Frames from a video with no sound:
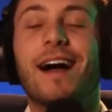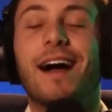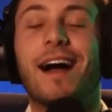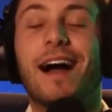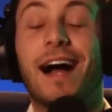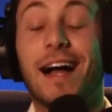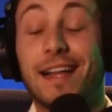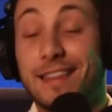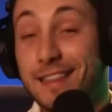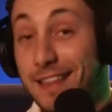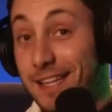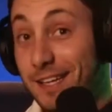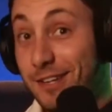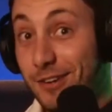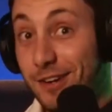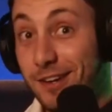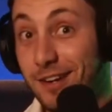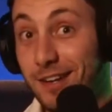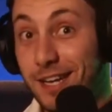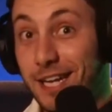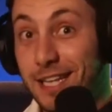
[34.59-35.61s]
I think you're going to
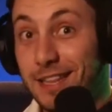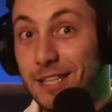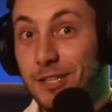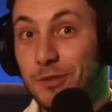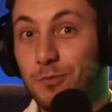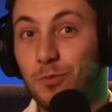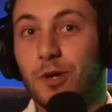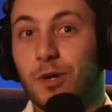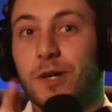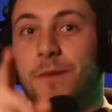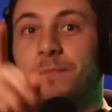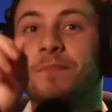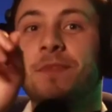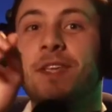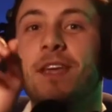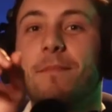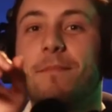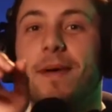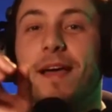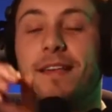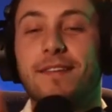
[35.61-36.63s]
like this one.
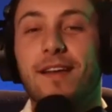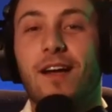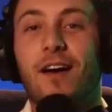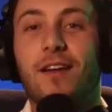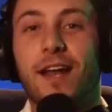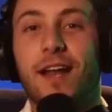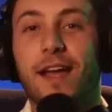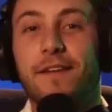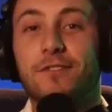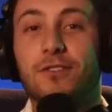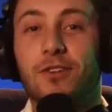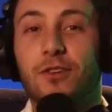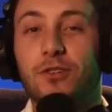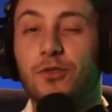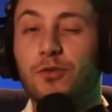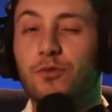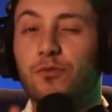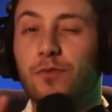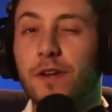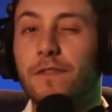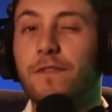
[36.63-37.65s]
Pascal and I have started to
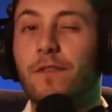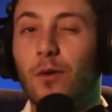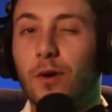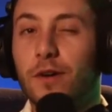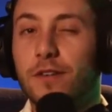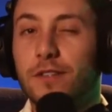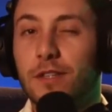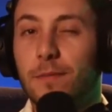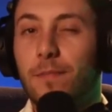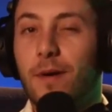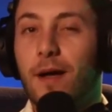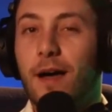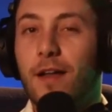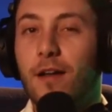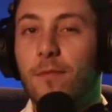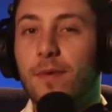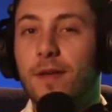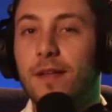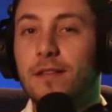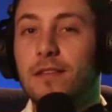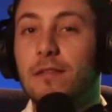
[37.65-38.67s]
refocus the pod a
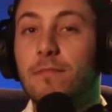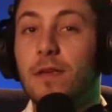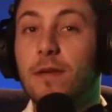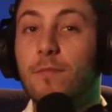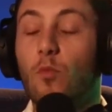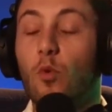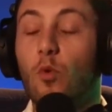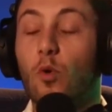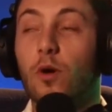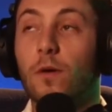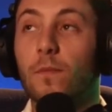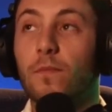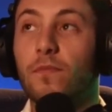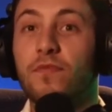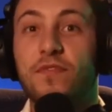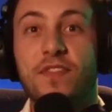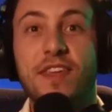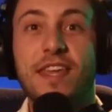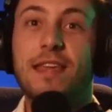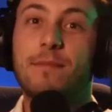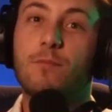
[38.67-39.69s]
bit to be more
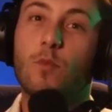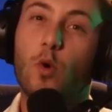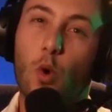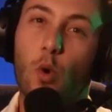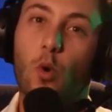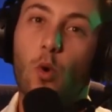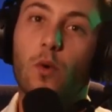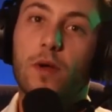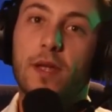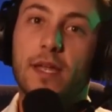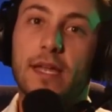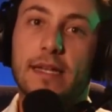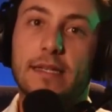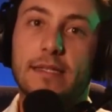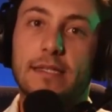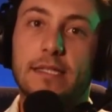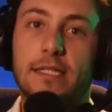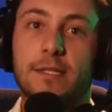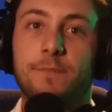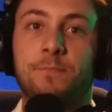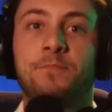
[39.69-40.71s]
theme
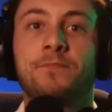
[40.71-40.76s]
oriented,